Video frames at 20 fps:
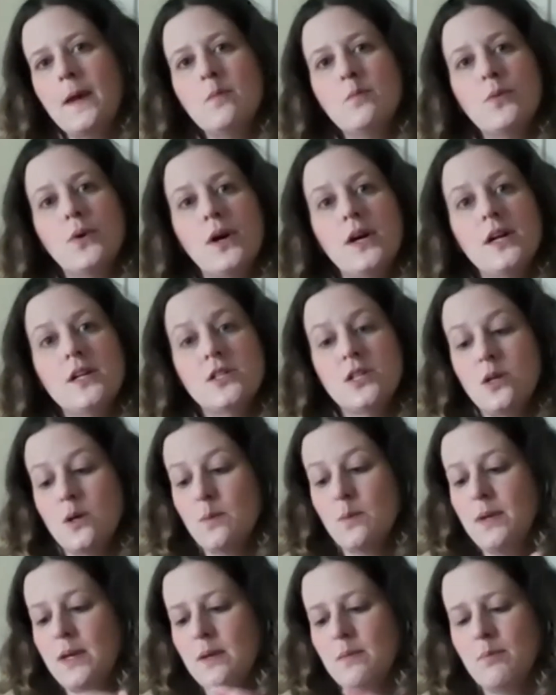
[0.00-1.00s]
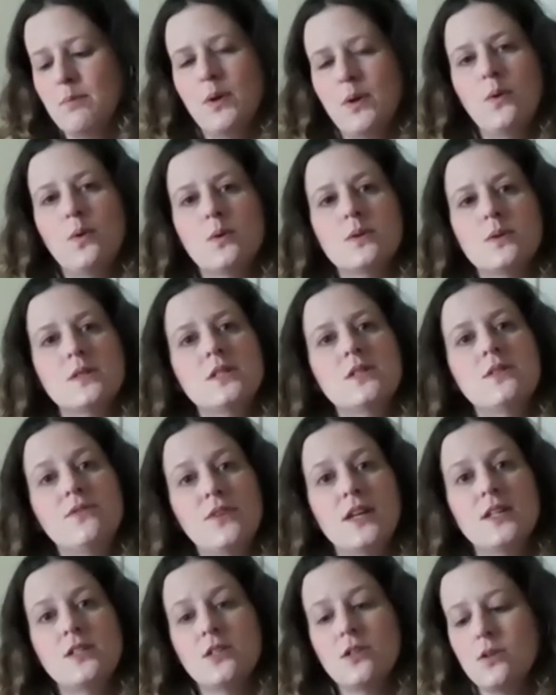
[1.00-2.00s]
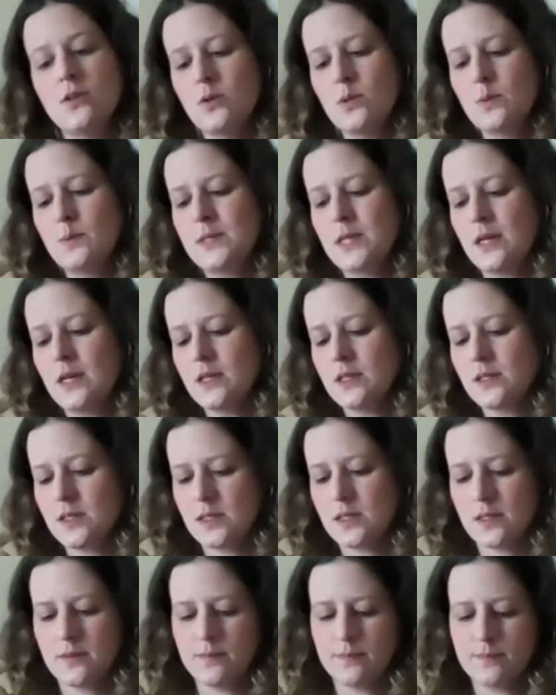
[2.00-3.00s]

pressure being put onto fragile objects.